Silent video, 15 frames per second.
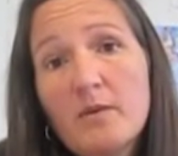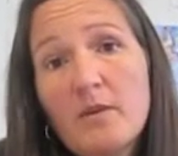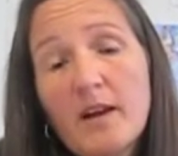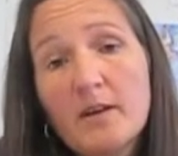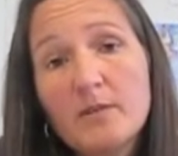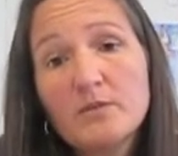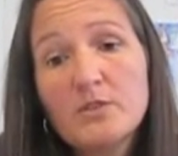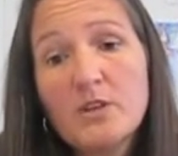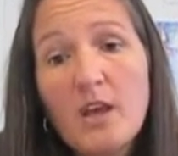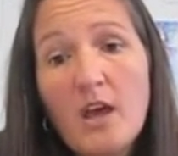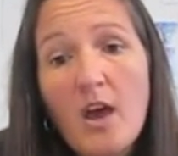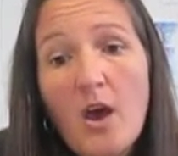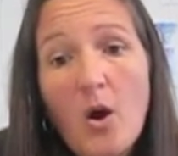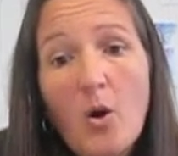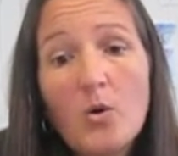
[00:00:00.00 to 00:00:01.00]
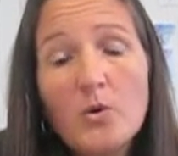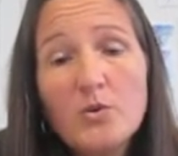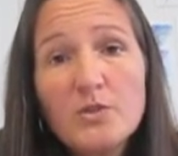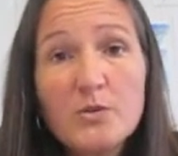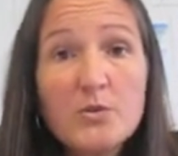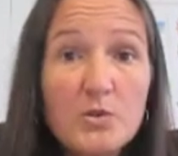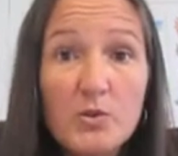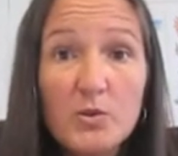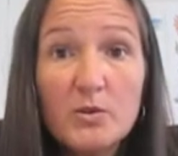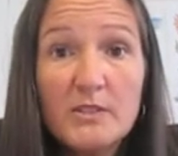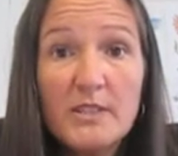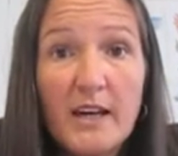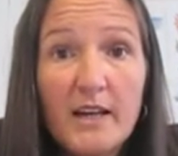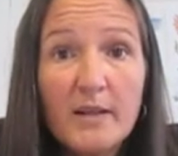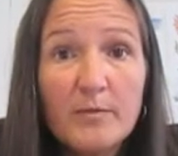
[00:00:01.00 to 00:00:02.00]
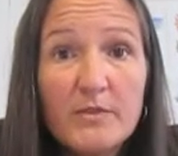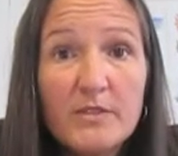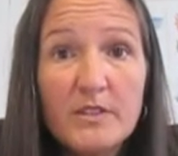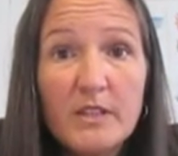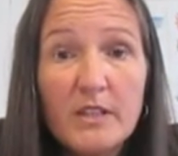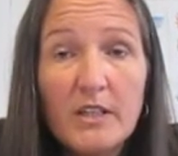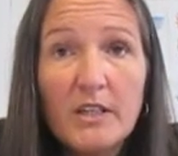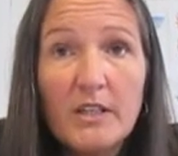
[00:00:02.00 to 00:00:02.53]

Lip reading: around. But also school times.